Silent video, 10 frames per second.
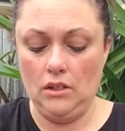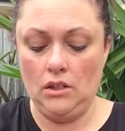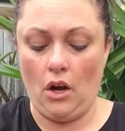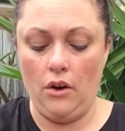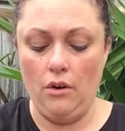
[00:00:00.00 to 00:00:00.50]

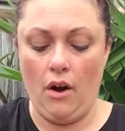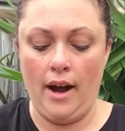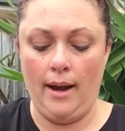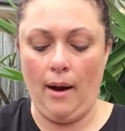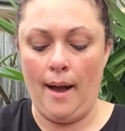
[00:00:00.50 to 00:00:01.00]
so
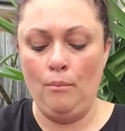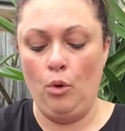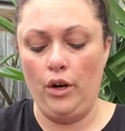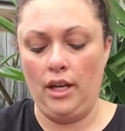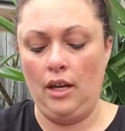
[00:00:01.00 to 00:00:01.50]
I'm
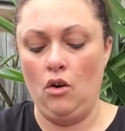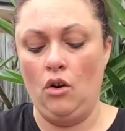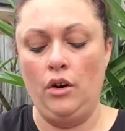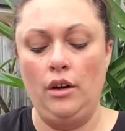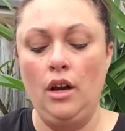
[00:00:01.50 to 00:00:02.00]
working
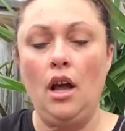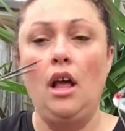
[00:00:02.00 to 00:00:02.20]
on